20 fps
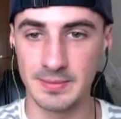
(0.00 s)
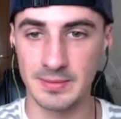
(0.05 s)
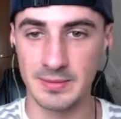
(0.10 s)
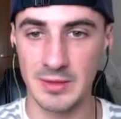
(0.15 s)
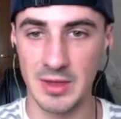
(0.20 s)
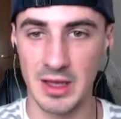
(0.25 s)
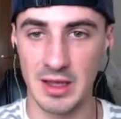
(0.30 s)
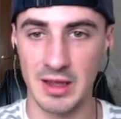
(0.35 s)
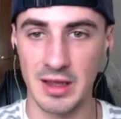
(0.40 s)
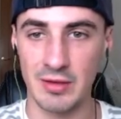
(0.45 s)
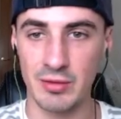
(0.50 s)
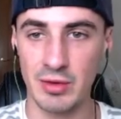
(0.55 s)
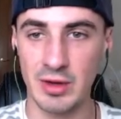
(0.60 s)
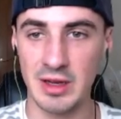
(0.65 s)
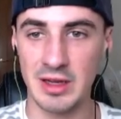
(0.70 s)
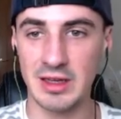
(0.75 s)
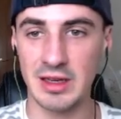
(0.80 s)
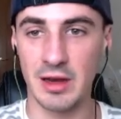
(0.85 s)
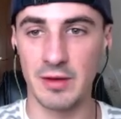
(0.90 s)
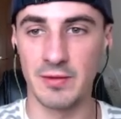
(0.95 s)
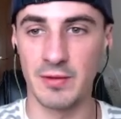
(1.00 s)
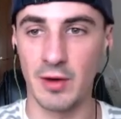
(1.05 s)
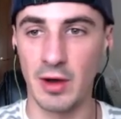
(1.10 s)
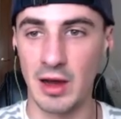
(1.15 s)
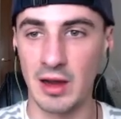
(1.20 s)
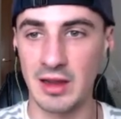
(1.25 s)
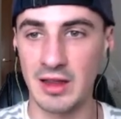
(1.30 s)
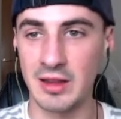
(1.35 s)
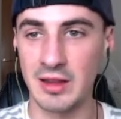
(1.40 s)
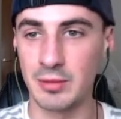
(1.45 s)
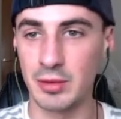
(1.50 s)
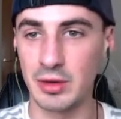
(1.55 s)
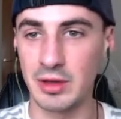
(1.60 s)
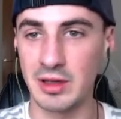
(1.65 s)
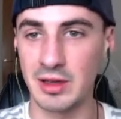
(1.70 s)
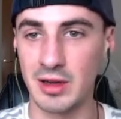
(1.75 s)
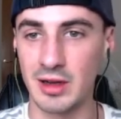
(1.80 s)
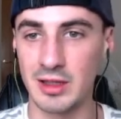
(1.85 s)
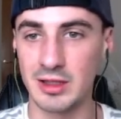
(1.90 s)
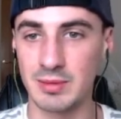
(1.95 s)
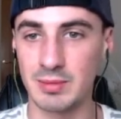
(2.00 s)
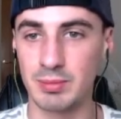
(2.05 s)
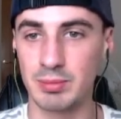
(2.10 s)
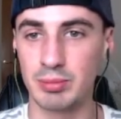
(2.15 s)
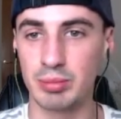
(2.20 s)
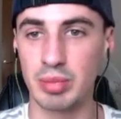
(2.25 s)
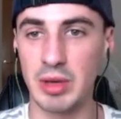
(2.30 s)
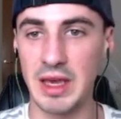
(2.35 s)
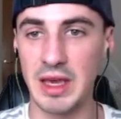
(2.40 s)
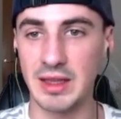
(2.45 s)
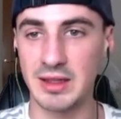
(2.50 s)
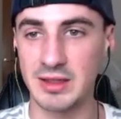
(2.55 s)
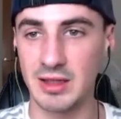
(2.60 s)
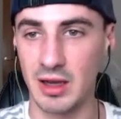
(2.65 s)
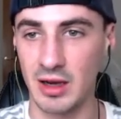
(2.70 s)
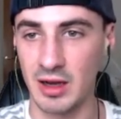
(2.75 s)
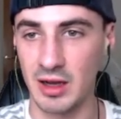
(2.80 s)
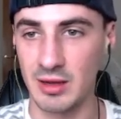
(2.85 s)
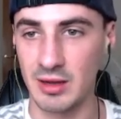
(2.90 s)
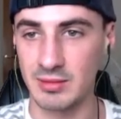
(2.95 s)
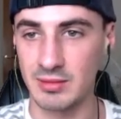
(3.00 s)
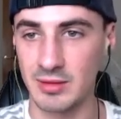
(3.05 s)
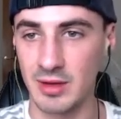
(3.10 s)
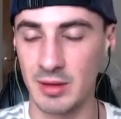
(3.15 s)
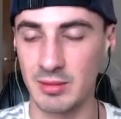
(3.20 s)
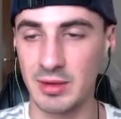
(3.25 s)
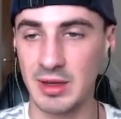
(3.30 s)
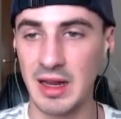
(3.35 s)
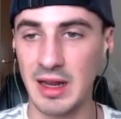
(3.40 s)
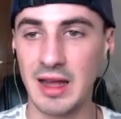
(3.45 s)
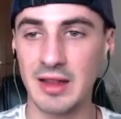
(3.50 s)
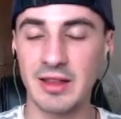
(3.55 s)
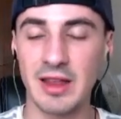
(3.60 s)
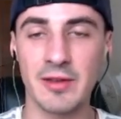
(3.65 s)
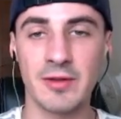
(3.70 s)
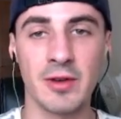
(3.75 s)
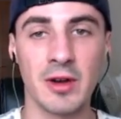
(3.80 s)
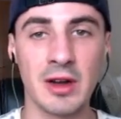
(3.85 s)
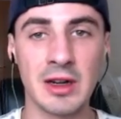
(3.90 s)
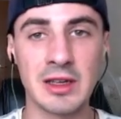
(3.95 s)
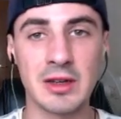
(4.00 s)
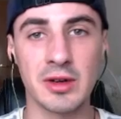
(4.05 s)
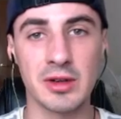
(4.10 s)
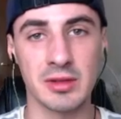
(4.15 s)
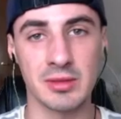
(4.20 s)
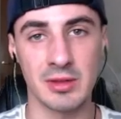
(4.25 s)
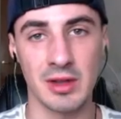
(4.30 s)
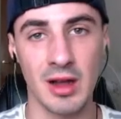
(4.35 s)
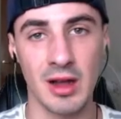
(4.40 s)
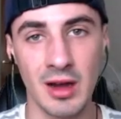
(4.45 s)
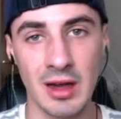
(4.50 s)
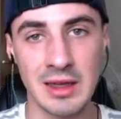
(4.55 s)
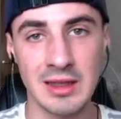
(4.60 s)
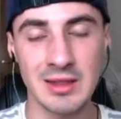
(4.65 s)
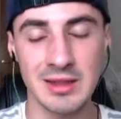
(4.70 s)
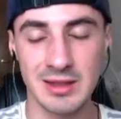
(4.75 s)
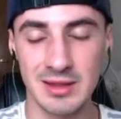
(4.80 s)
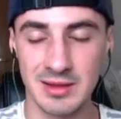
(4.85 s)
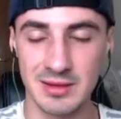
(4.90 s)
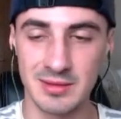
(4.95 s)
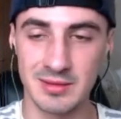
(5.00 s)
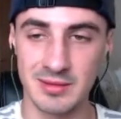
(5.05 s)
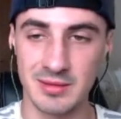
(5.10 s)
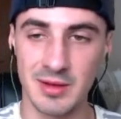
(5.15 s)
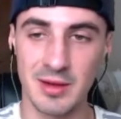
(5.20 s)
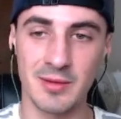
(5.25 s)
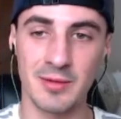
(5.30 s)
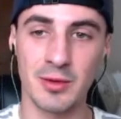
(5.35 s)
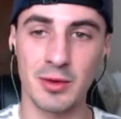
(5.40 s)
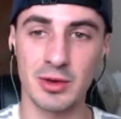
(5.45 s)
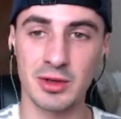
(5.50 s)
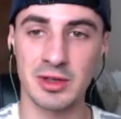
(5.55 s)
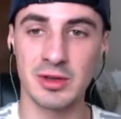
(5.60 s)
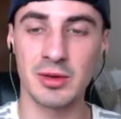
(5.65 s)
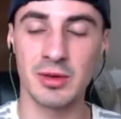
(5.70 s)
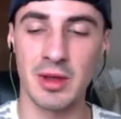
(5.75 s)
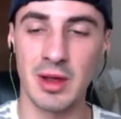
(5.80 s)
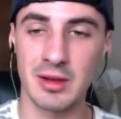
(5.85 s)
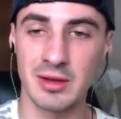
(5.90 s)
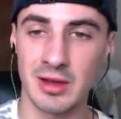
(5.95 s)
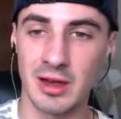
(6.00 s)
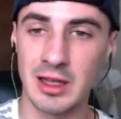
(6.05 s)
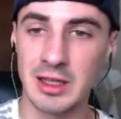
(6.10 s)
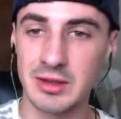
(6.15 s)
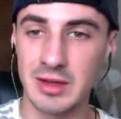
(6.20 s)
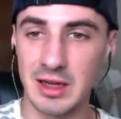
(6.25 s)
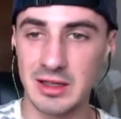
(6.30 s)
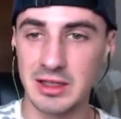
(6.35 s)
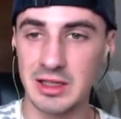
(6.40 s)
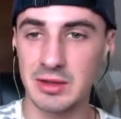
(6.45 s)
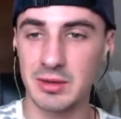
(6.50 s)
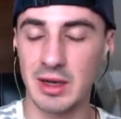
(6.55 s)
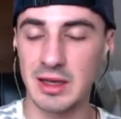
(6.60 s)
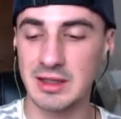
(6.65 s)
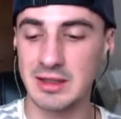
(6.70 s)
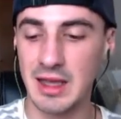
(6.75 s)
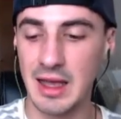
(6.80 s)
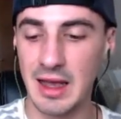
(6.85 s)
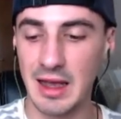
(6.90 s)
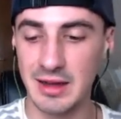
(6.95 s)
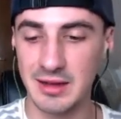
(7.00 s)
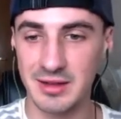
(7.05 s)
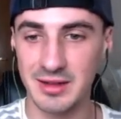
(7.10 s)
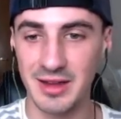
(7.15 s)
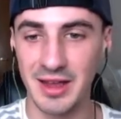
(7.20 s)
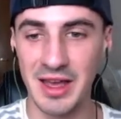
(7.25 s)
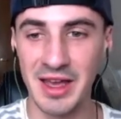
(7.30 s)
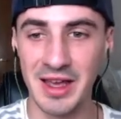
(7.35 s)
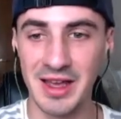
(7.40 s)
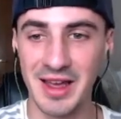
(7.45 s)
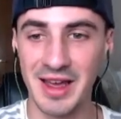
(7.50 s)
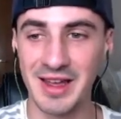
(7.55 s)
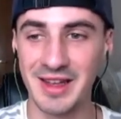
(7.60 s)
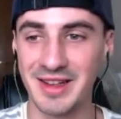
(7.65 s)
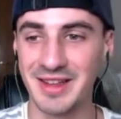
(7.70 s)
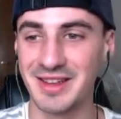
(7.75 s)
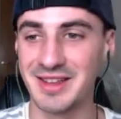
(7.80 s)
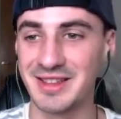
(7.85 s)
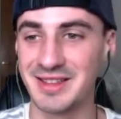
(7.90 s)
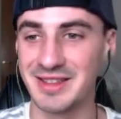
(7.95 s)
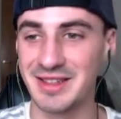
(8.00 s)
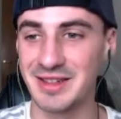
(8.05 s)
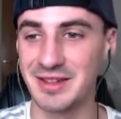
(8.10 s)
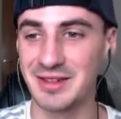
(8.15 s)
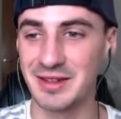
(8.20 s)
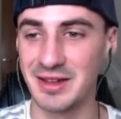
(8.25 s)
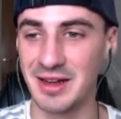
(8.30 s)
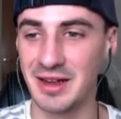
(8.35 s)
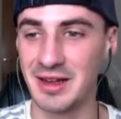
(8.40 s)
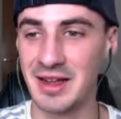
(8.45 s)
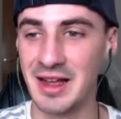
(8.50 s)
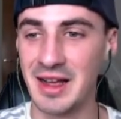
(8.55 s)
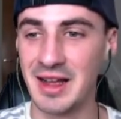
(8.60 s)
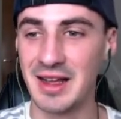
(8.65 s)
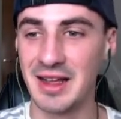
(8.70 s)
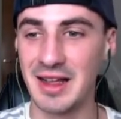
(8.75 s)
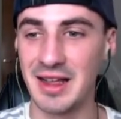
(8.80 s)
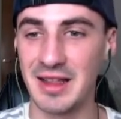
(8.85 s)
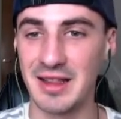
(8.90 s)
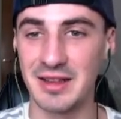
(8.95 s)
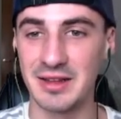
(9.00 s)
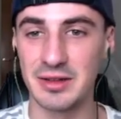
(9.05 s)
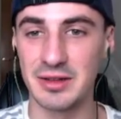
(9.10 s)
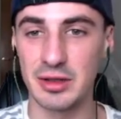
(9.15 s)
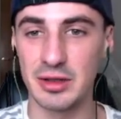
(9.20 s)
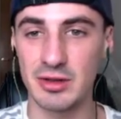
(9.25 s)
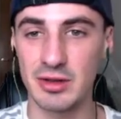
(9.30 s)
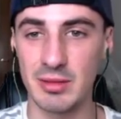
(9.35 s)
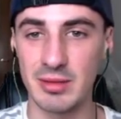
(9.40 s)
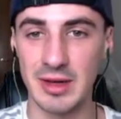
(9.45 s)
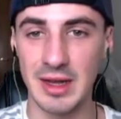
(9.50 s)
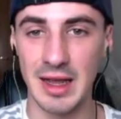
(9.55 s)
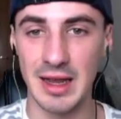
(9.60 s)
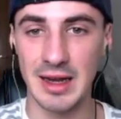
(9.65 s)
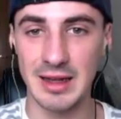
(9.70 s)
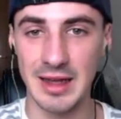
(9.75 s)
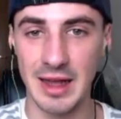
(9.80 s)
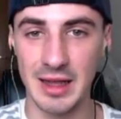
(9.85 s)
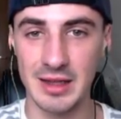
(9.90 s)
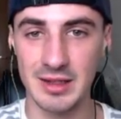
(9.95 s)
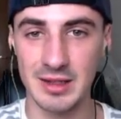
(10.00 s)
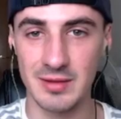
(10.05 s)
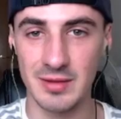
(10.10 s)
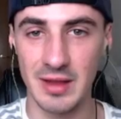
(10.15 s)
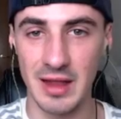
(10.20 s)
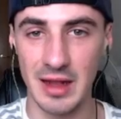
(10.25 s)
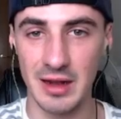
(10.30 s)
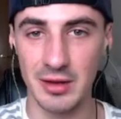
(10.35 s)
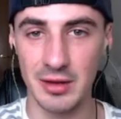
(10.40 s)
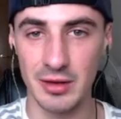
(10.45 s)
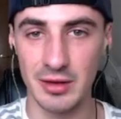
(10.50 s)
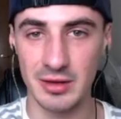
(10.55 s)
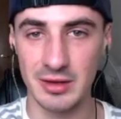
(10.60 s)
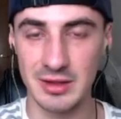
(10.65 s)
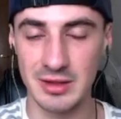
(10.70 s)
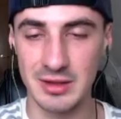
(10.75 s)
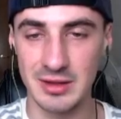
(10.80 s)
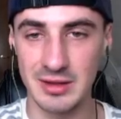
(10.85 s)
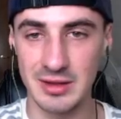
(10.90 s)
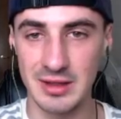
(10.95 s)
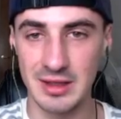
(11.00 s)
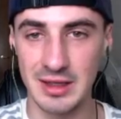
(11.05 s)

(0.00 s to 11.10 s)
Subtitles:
Yeah, they really did violate the bodyguards big time. I'm glad they finally got some lines. Unfortunately, all those lines are actually quite sad, considering they're discriminated against for their looks.